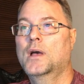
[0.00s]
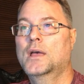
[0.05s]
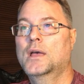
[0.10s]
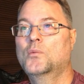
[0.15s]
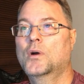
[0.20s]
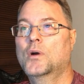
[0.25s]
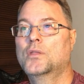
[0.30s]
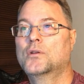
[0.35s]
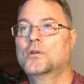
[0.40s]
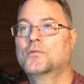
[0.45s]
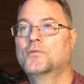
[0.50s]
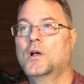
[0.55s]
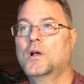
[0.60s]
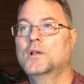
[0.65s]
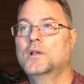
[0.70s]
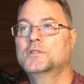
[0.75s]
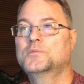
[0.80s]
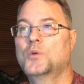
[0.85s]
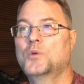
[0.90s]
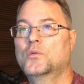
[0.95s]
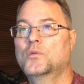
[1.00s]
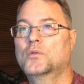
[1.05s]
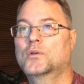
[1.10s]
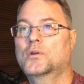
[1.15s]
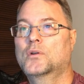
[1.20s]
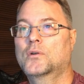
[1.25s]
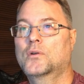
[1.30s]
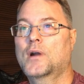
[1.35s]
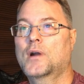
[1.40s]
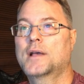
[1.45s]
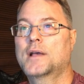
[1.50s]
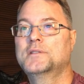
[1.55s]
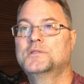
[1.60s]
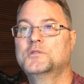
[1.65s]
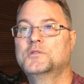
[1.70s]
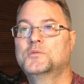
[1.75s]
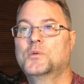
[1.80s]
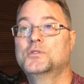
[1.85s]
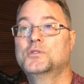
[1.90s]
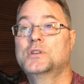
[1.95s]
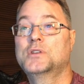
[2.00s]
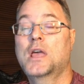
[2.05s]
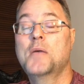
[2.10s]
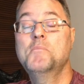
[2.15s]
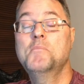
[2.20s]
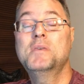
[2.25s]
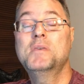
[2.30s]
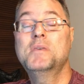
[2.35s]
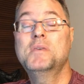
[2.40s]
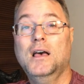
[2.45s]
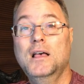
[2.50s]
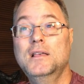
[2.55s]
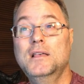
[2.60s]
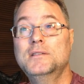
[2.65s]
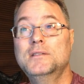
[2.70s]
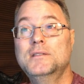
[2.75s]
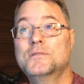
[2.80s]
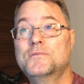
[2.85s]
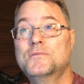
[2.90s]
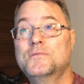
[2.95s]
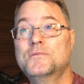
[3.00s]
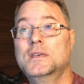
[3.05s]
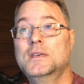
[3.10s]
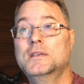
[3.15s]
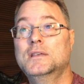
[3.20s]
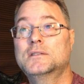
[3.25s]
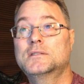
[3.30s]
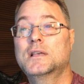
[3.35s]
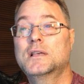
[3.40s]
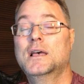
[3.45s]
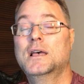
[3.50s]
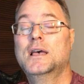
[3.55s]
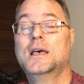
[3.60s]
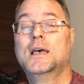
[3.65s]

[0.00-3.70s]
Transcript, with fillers: And because of this, he says, I rejoice.